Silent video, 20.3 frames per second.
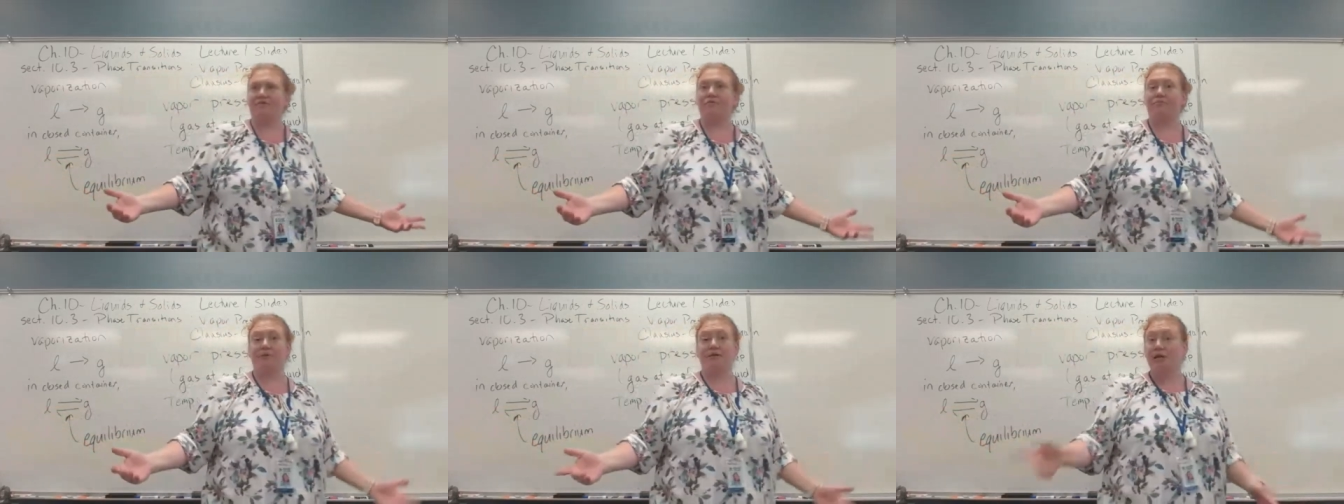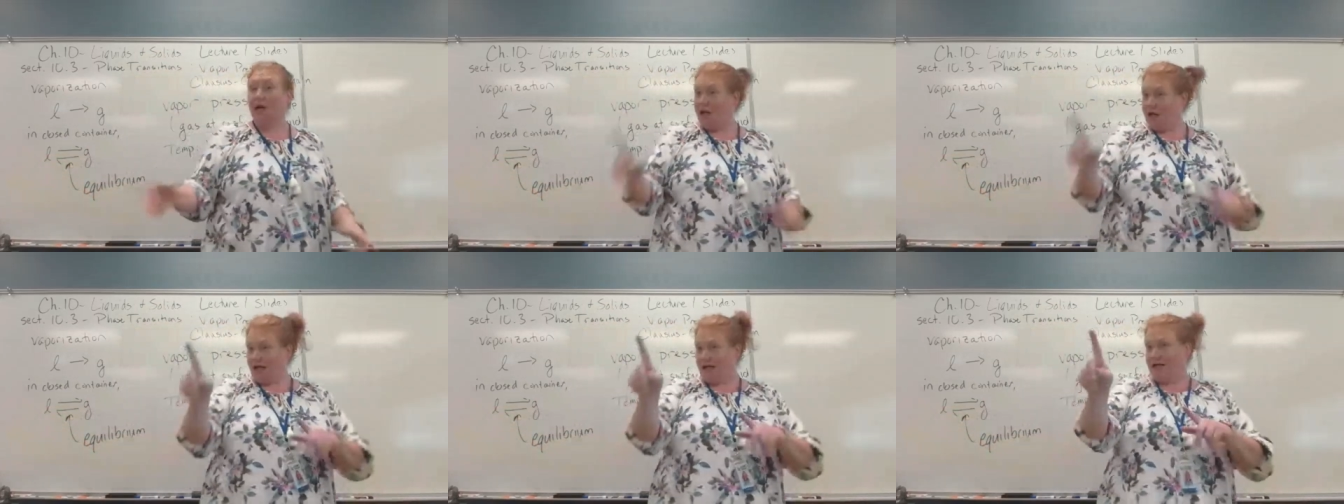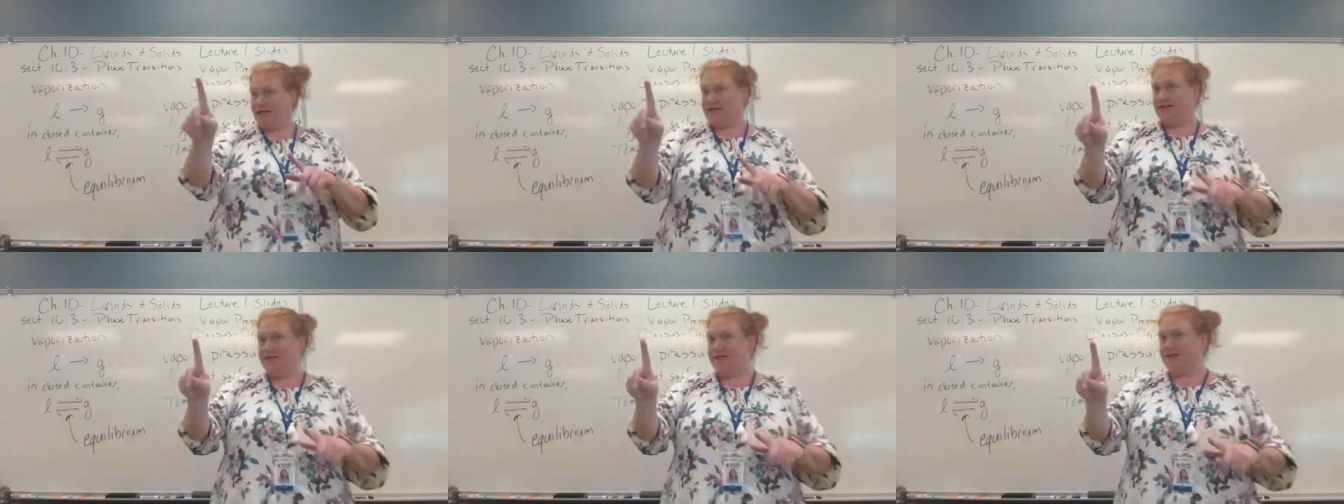this liquid have?
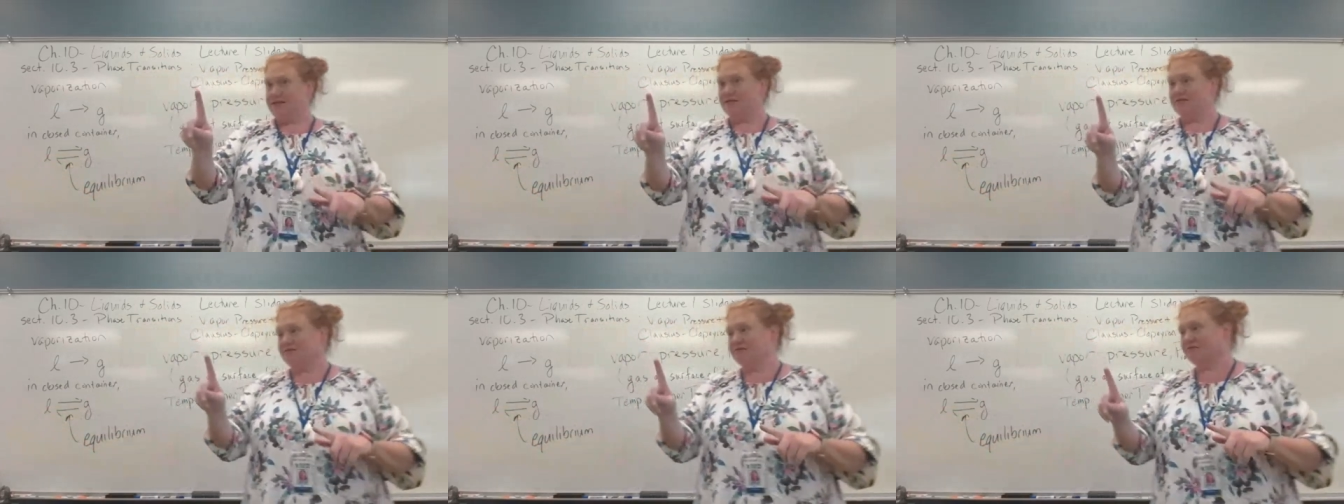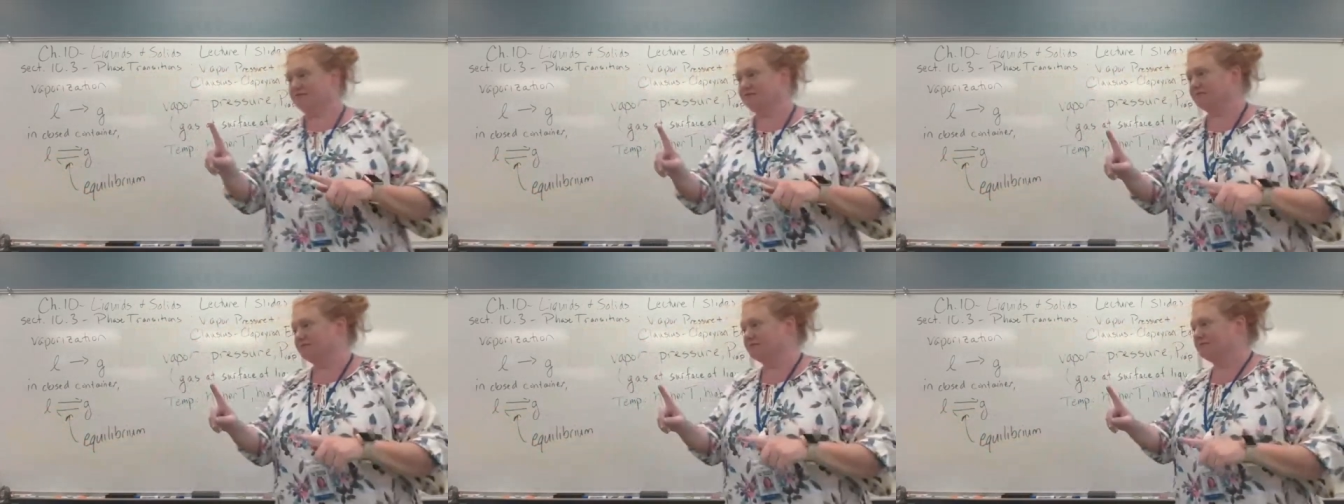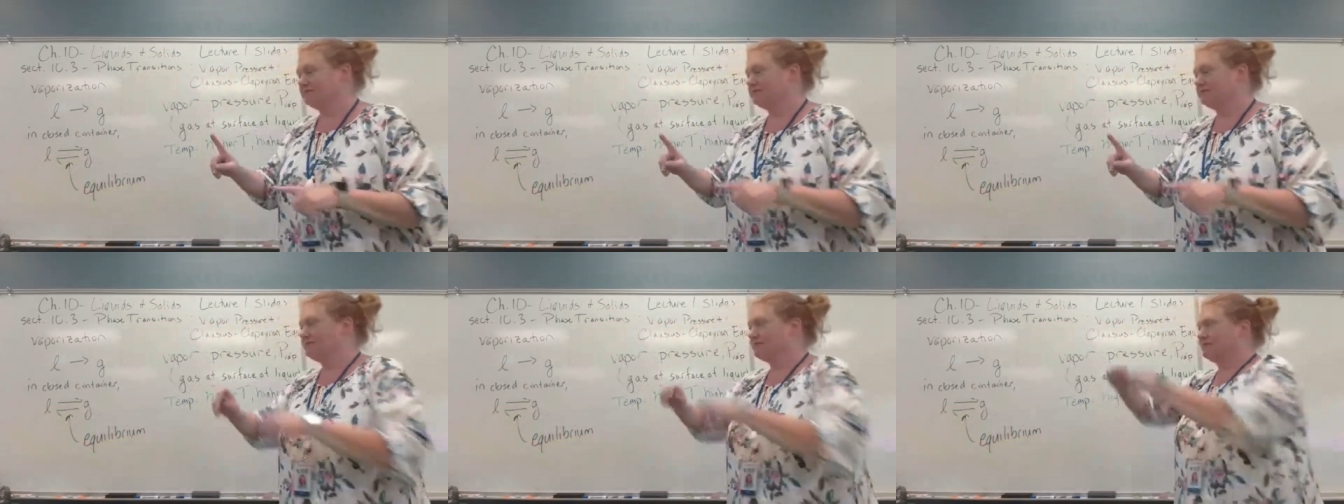
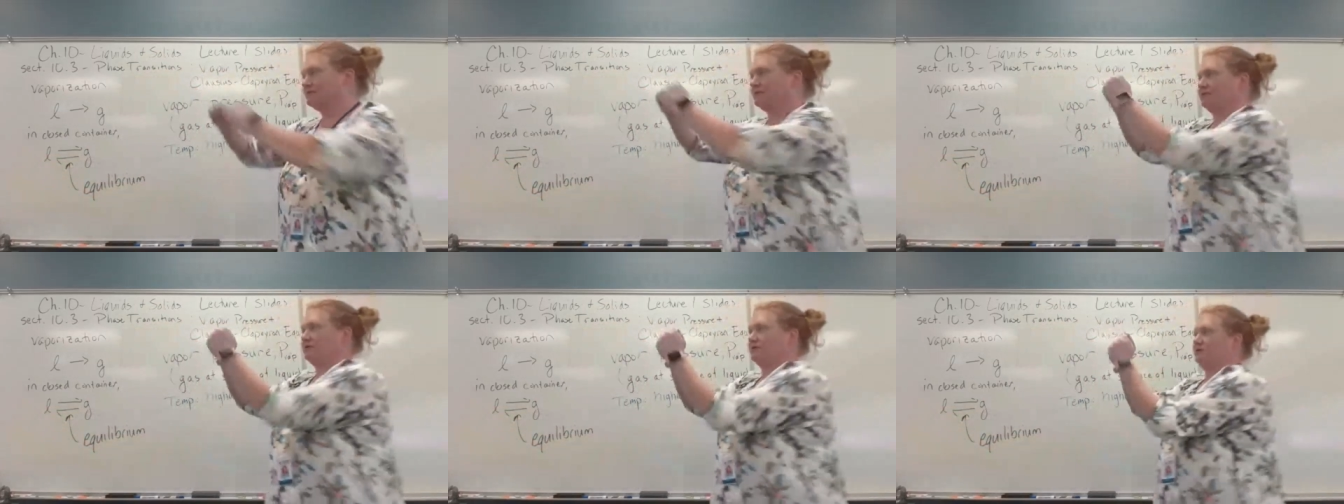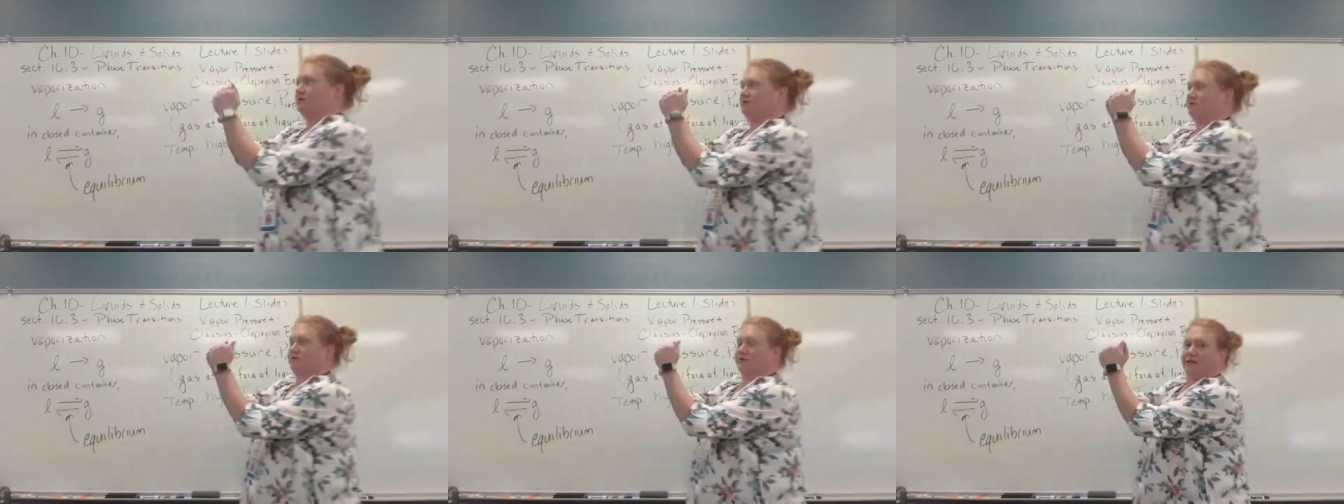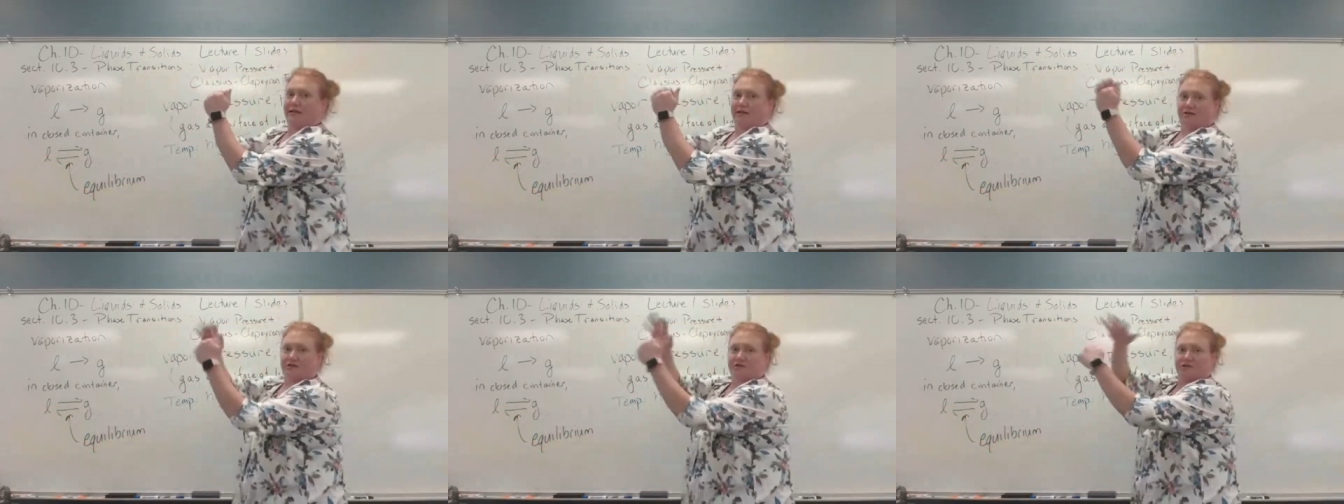Because
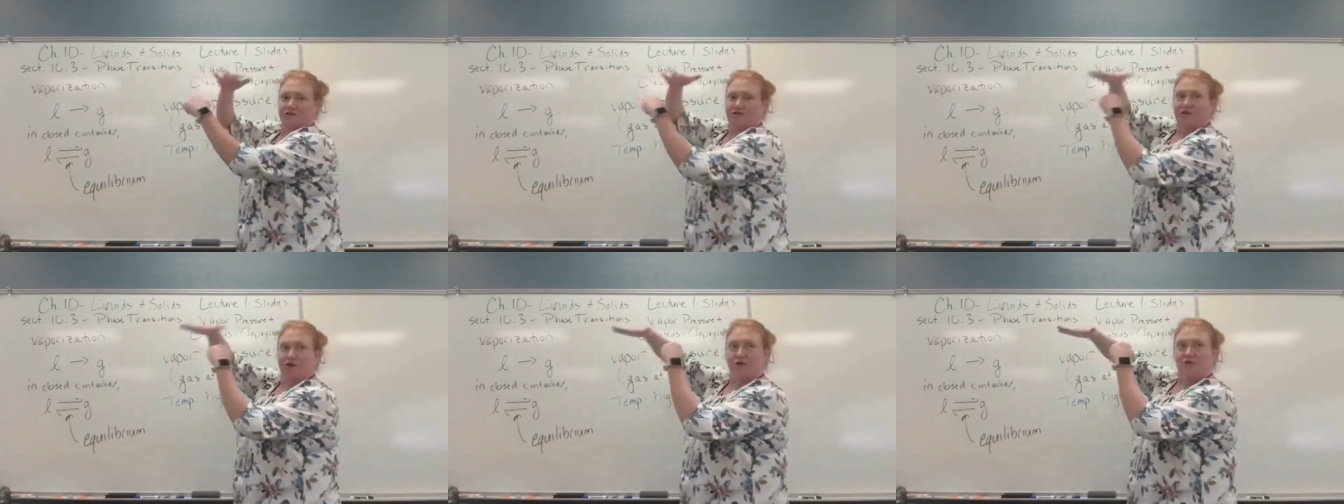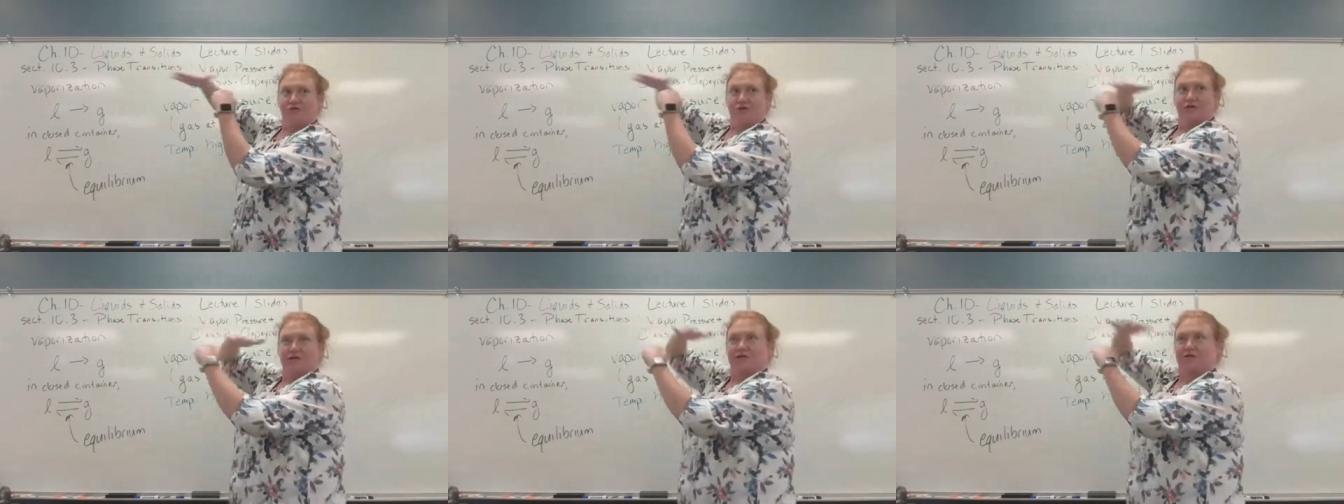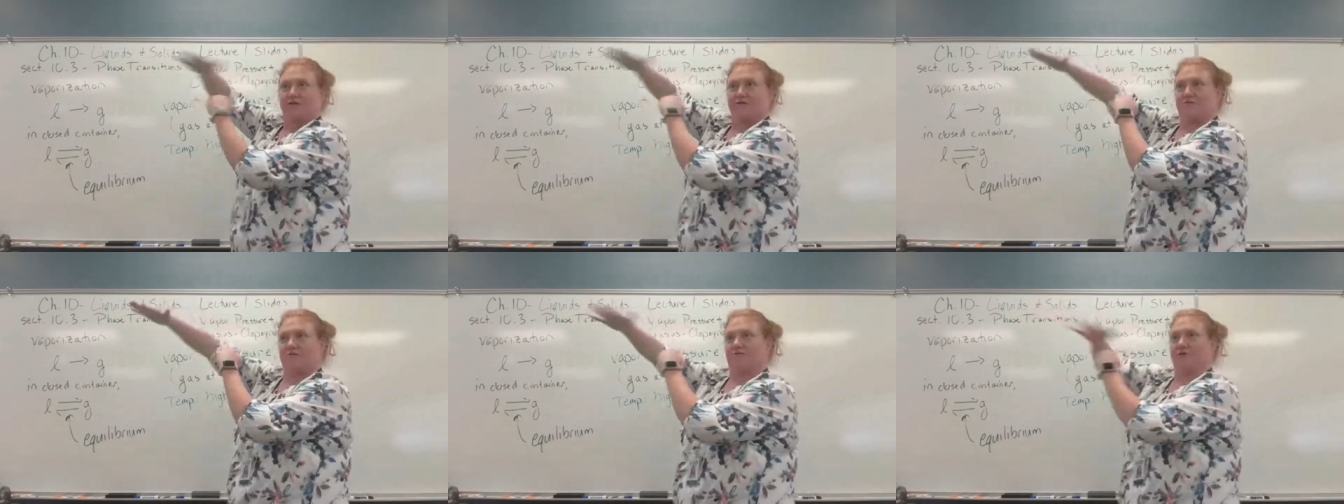here's the
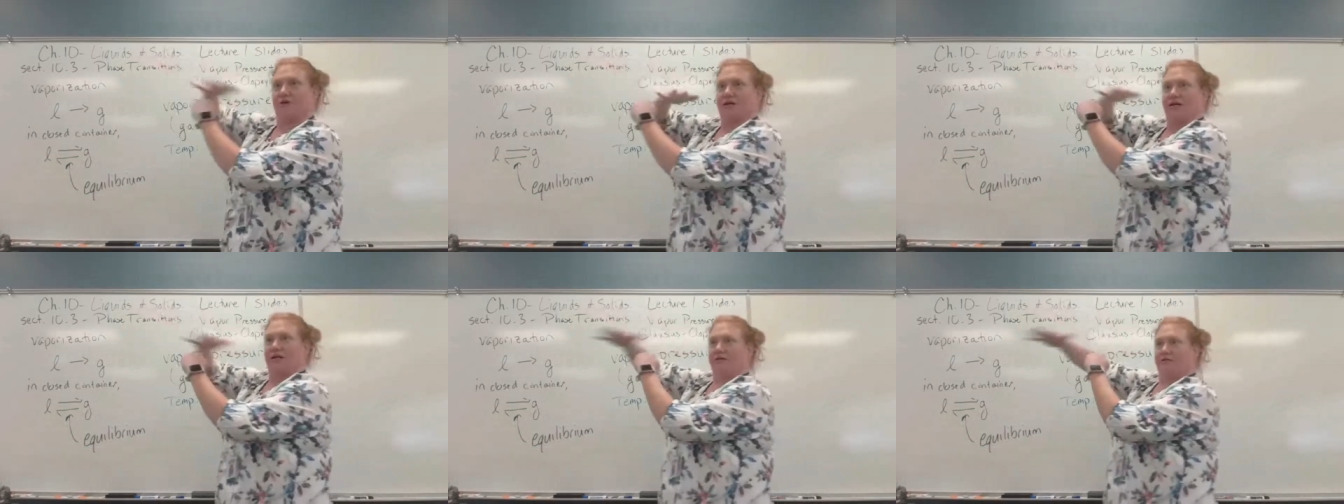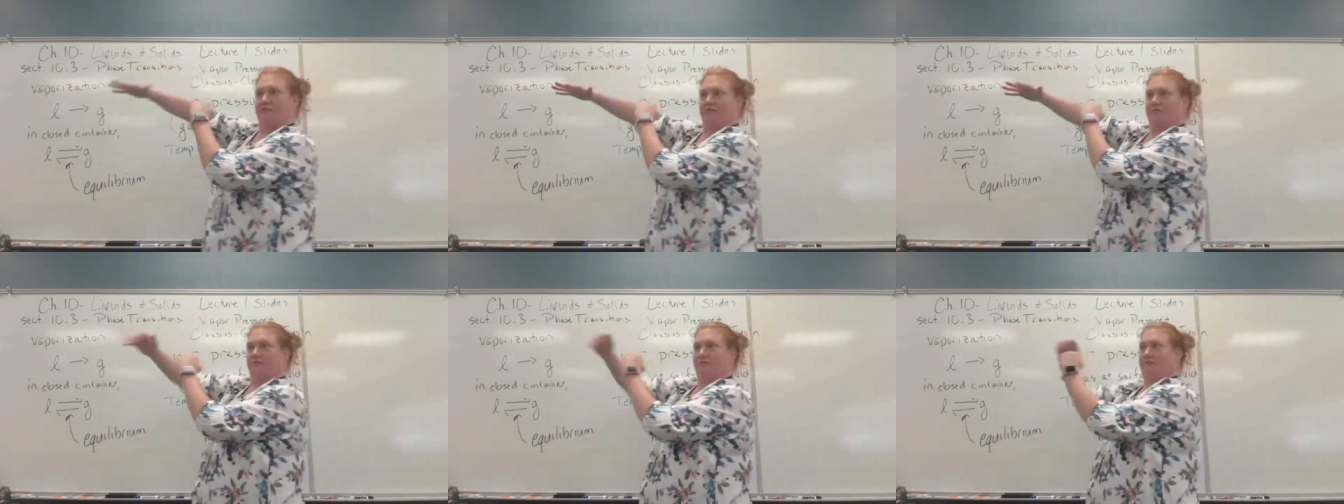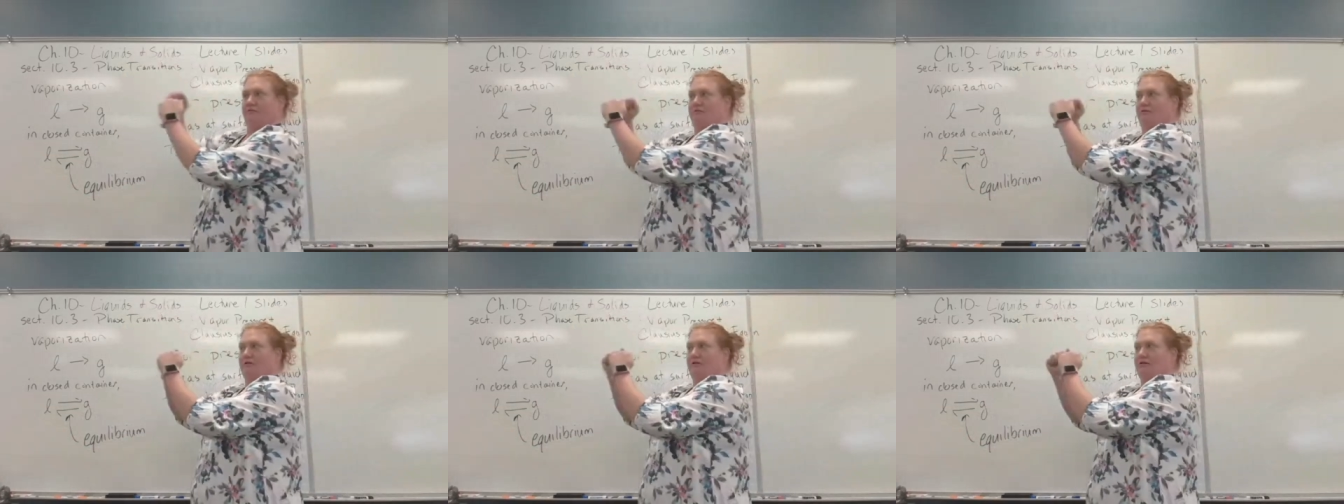surface,
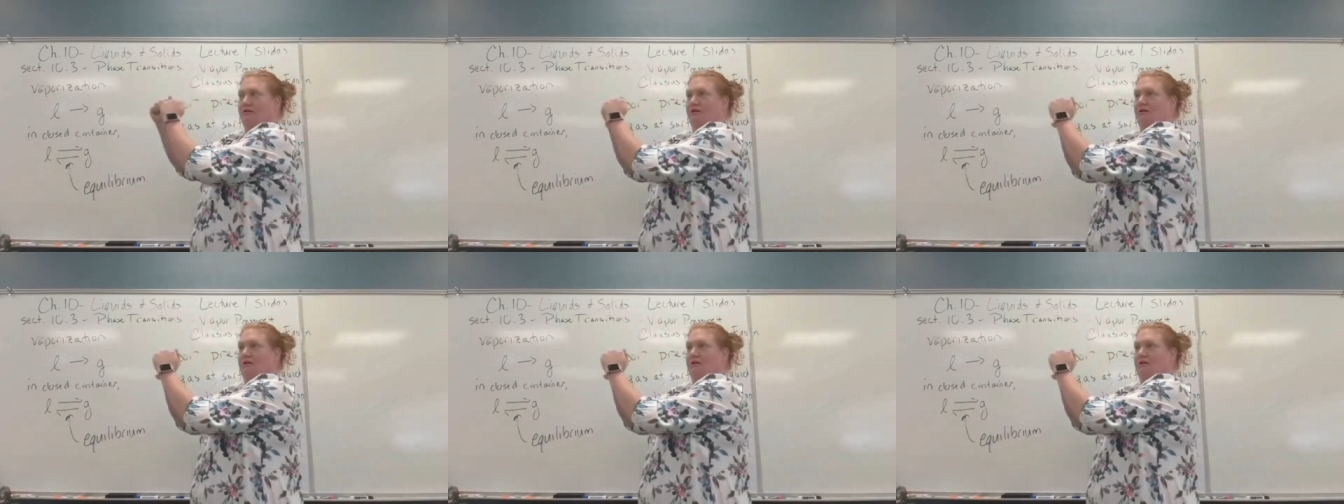right?